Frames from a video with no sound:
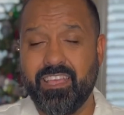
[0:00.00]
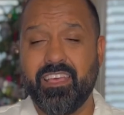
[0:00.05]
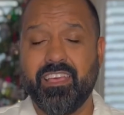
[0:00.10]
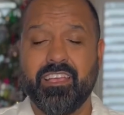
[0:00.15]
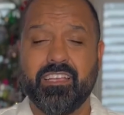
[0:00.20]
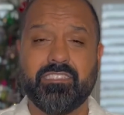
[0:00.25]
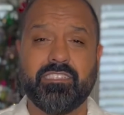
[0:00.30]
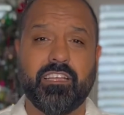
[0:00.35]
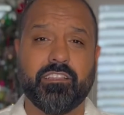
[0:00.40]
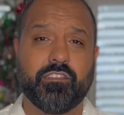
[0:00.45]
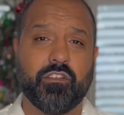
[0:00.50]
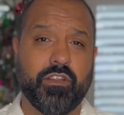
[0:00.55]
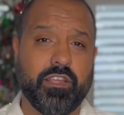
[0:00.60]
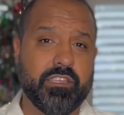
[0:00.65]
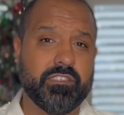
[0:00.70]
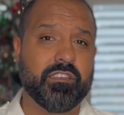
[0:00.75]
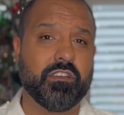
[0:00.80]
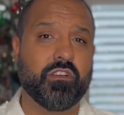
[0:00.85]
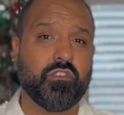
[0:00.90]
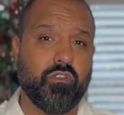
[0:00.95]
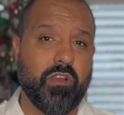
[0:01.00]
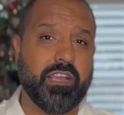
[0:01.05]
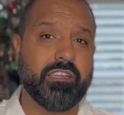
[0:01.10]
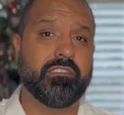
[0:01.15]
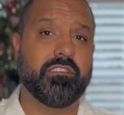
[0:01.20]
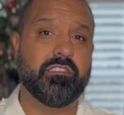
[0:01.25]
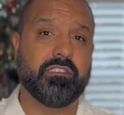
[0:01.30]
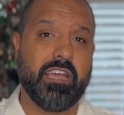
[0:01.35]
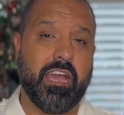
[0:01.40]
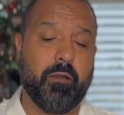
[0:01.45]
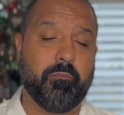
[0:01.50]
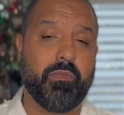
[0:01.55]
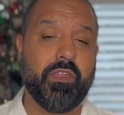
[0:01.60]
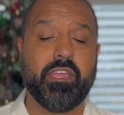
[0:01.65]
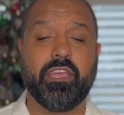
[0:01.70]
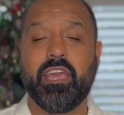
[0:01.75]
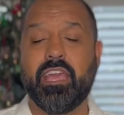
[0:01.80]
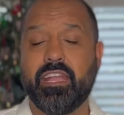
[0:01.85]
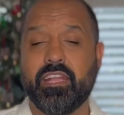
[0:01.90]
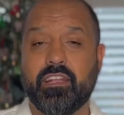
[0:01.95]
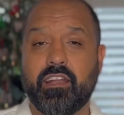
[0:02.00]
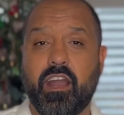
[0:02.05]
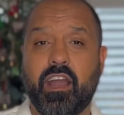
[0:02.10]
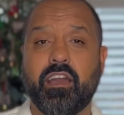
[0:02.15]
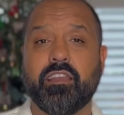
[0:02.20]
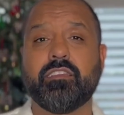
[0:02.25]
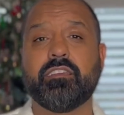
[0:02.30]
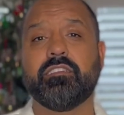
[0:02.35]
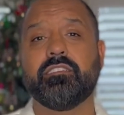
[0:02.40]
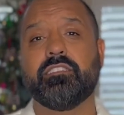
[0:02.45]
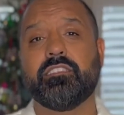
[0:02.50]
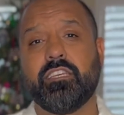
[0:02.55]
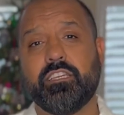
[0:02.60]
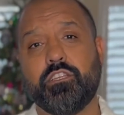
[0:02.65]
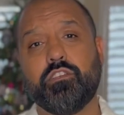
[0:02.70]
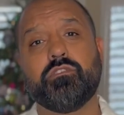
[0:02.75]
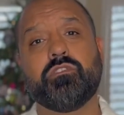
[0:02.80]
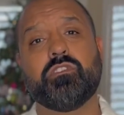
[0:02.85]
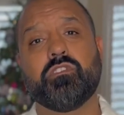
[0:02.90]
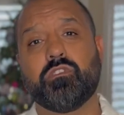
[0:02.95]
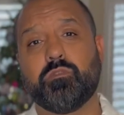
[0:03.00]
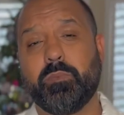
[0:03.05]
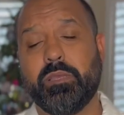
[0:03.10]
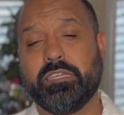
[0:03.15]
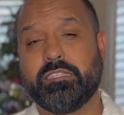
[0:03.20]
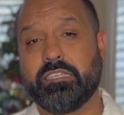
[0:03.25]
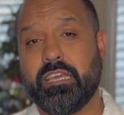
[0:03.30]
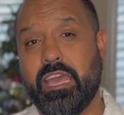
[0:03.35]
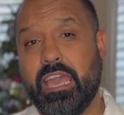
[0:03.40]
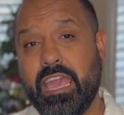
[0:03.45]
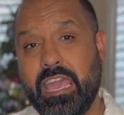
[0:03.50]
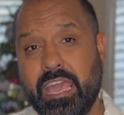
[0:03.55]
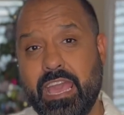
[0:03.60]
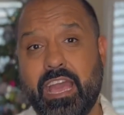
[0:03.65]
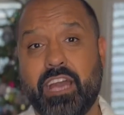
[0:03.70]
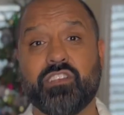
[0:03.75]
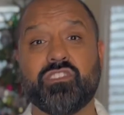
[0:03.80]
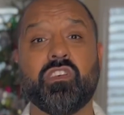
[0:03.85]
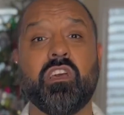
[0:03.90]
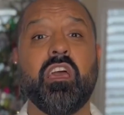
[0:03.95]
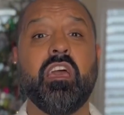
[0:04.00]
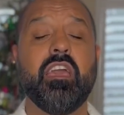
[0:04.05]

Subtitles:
is that there is a crisis happening and God continues to speak to Ahaz,